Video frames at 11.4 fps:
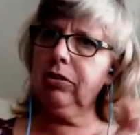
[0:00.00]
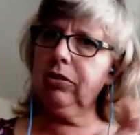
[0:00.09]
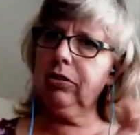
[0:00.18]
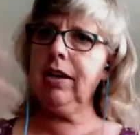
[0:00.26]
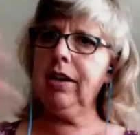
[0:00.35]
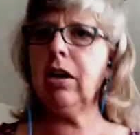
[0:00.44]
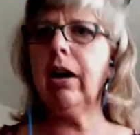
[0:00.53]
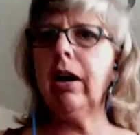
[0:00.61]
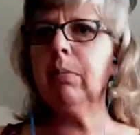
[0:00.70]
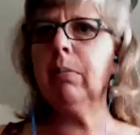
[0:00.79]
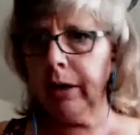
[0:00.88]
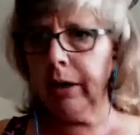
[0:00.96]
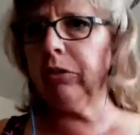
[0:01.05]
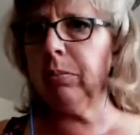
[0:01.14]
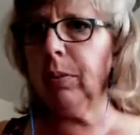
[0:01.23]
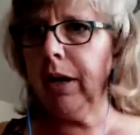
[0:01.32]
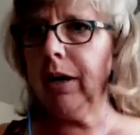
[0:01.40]
say, a Tom
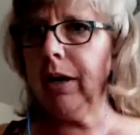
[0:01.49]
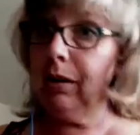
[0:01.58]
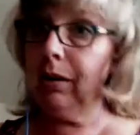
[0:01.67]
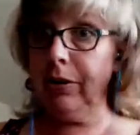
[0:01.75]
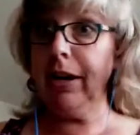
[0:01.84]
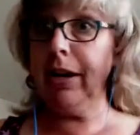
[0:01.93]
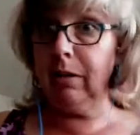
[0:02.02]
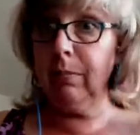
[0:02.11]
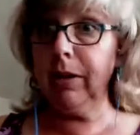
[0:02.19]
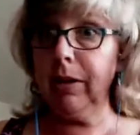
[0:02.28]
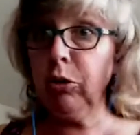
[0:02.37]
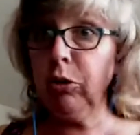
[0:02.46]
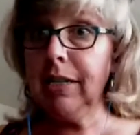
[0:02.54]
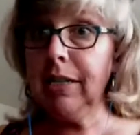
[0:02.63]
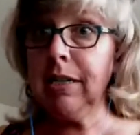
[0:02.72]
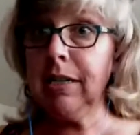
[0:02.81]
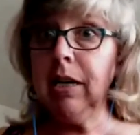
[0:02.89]
Myers model of anatomy
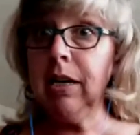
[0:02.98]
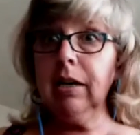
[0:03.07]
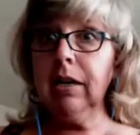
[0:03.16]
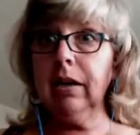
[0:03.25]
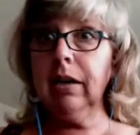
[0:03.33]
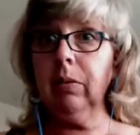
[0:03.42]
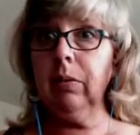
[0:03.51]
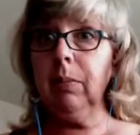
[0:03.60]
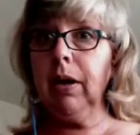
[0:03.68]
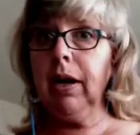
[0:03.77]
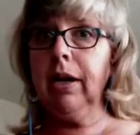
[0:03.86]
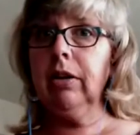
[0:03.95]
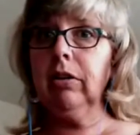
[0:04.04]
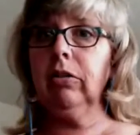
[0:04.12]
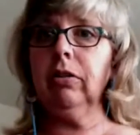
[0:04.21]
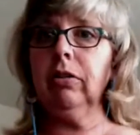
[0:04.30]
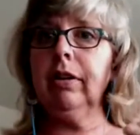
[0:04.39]
trains, but I
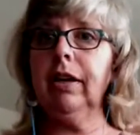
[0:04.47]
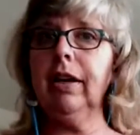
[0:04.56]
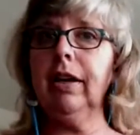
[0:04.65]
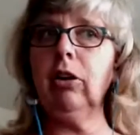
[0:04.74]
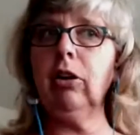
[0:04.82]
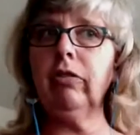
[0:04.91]
certainly